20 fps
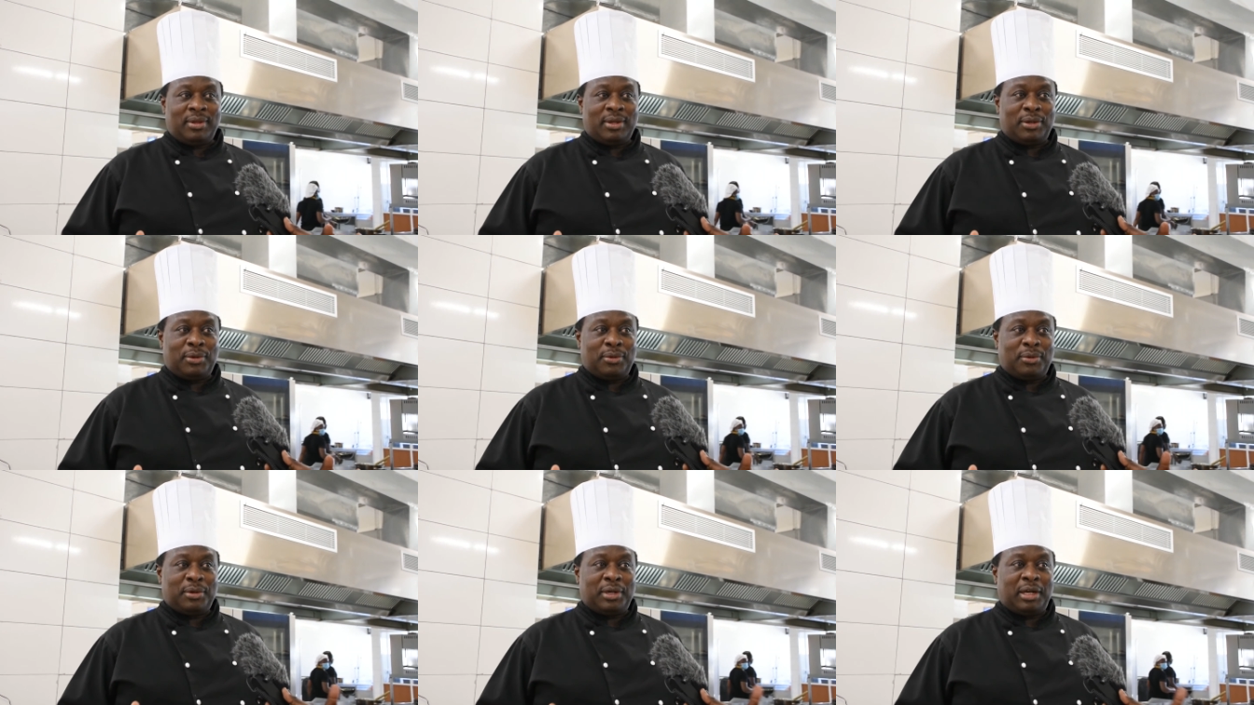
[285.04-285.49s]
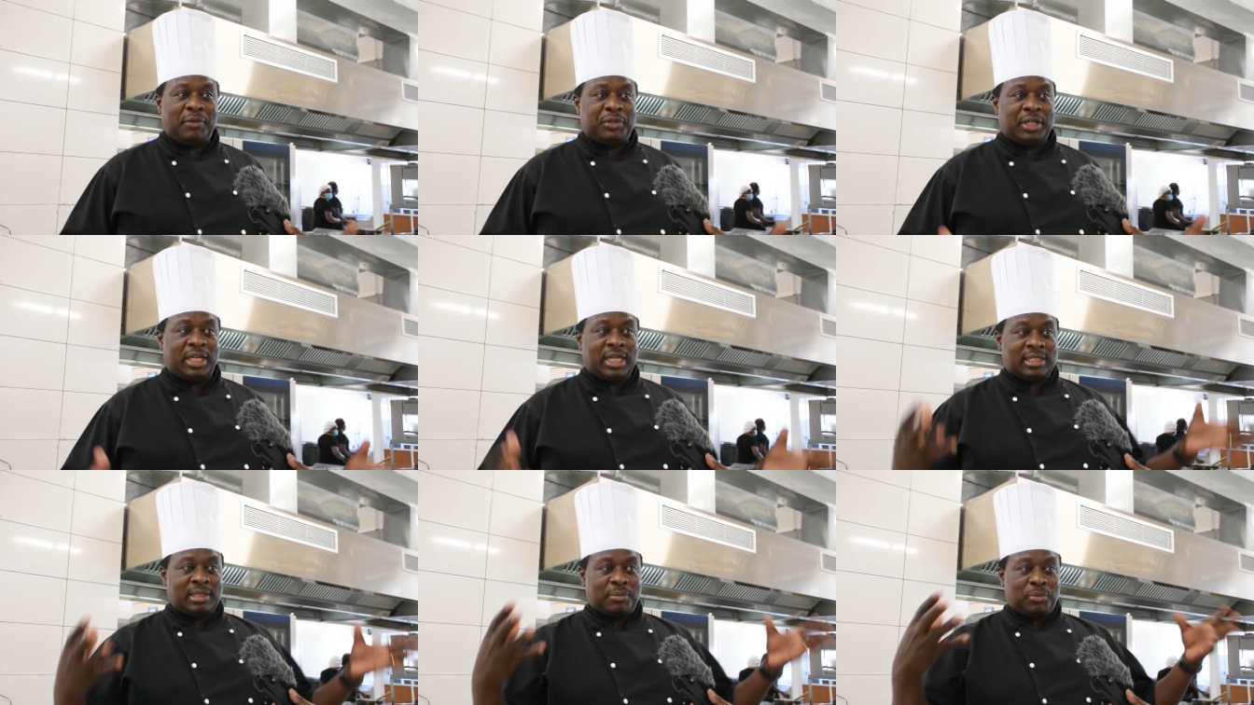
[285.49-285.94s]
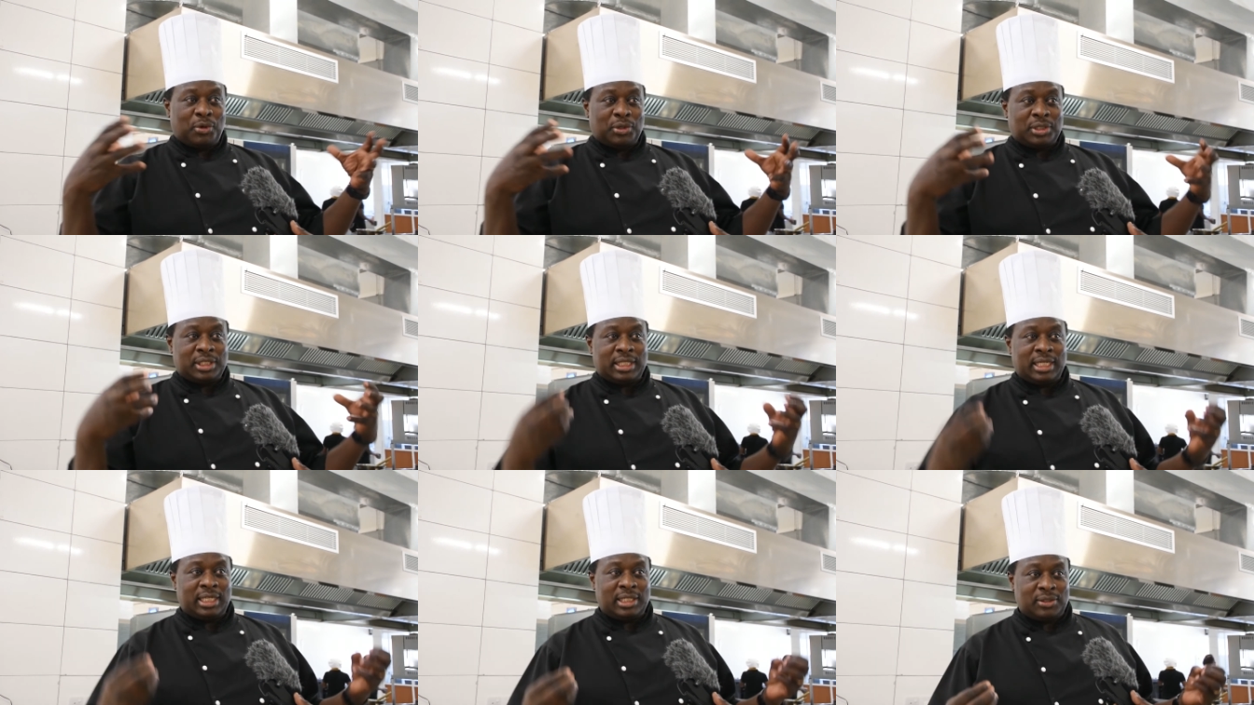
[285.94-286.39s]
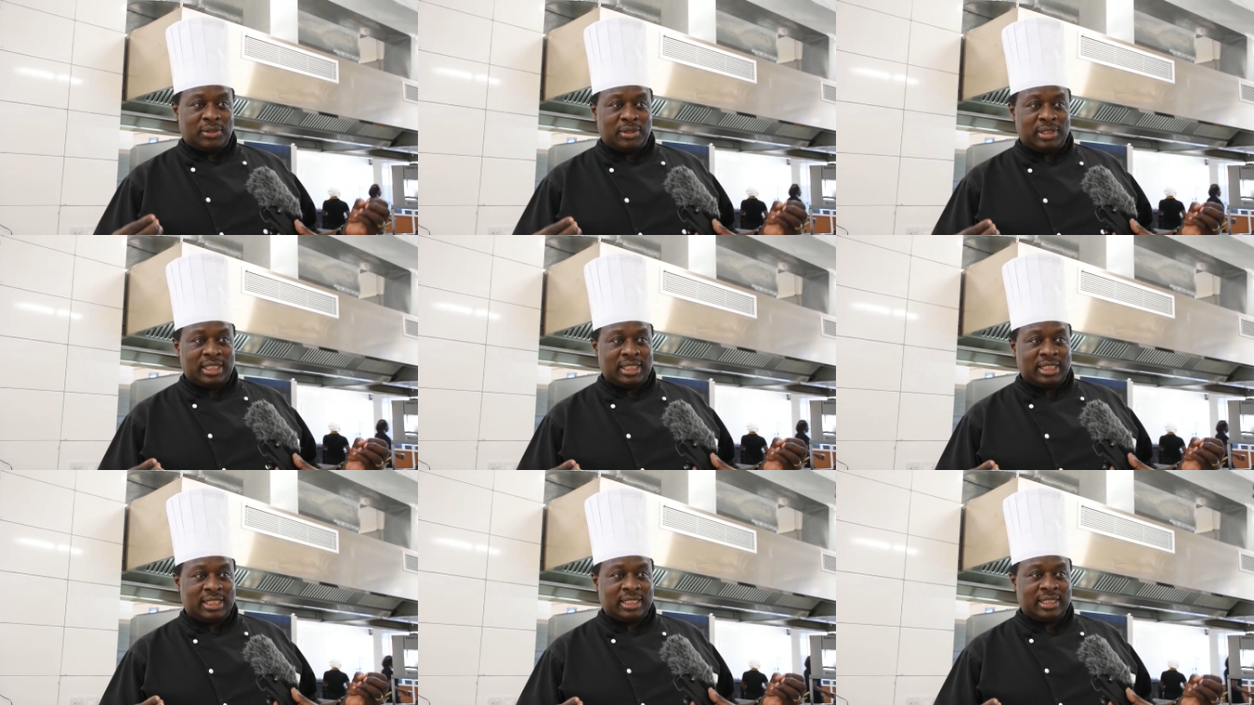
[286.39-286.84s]
You know, I've taken some continental
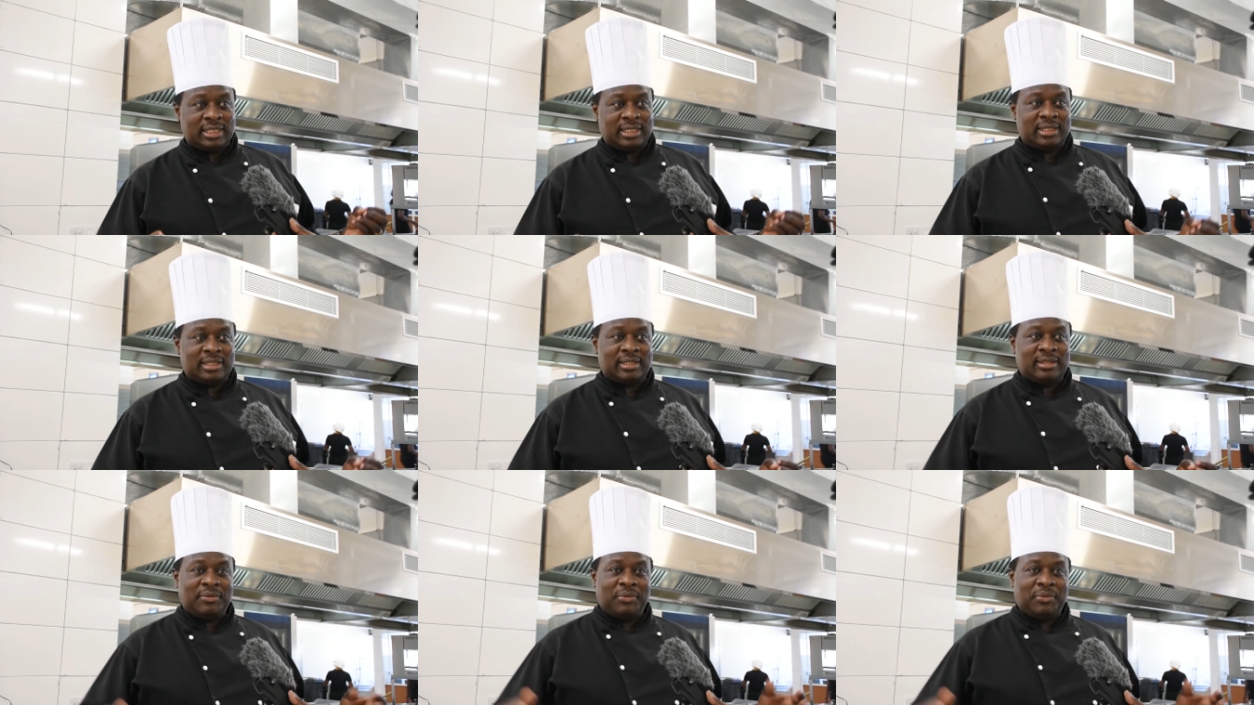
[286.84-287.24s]
dishes,